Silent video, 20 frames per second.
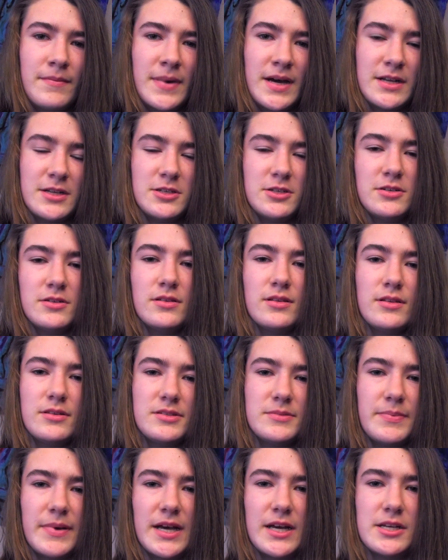My true
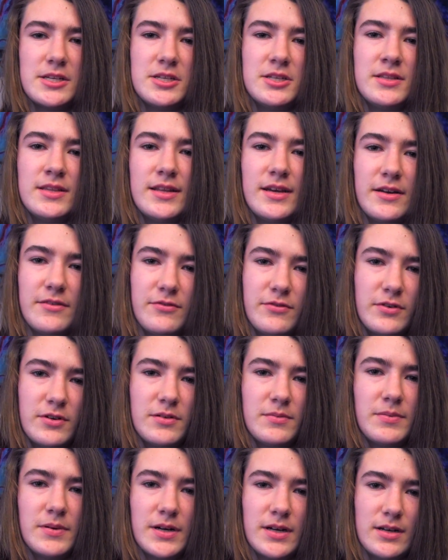passion
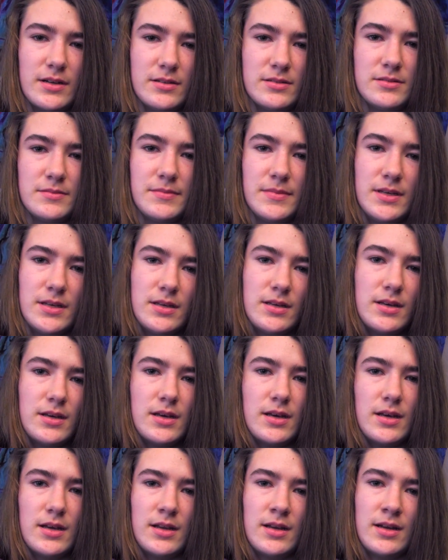therefore pardons me,
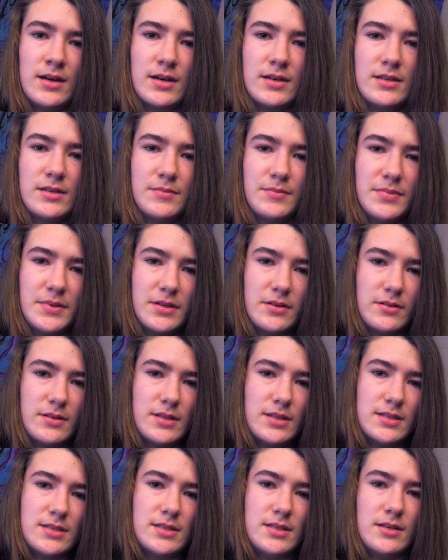and not
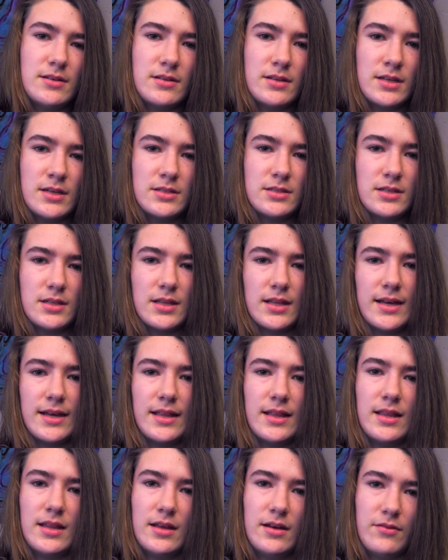impute this yielding to
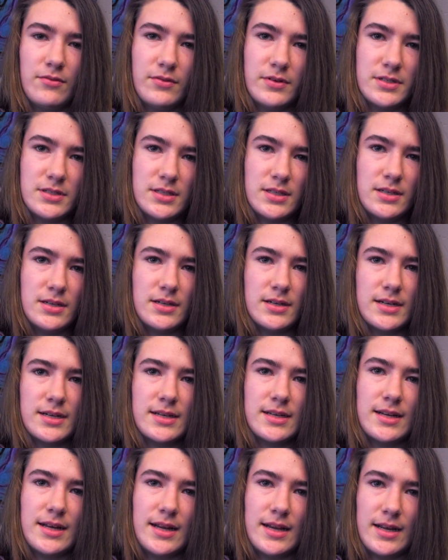light love which the dark
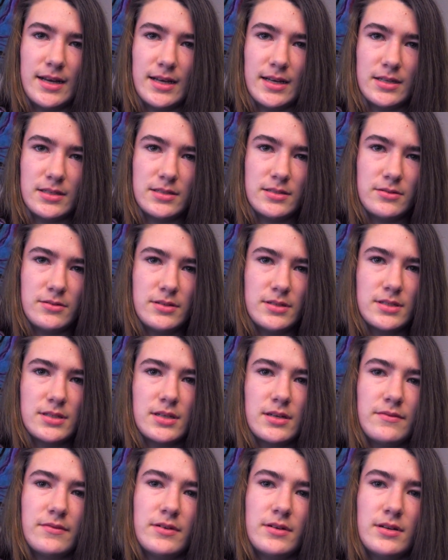night has so
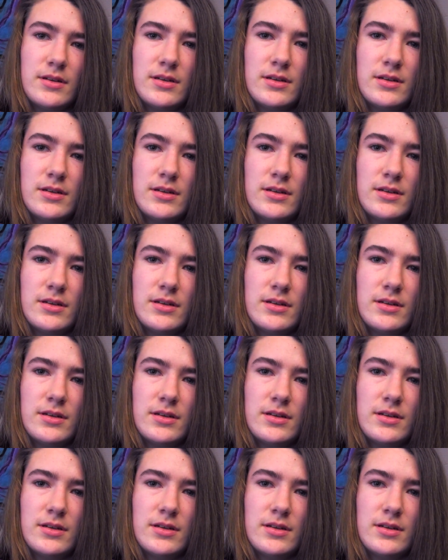discovered.